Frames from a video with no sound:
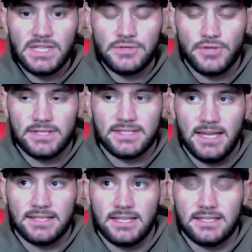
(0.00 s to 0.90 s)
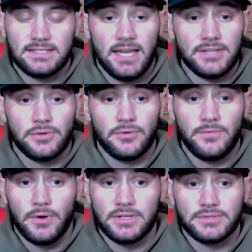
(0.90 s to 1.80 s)
So that takes intentional
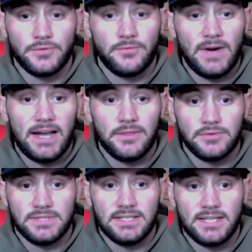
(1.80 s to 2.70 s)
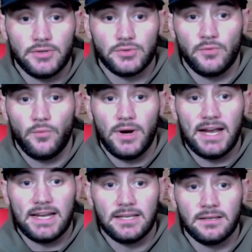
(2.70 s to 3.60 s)
focus to find those details of where
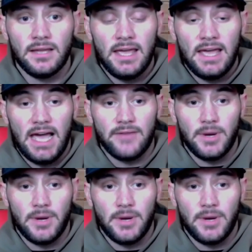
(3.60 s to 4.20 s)
I can have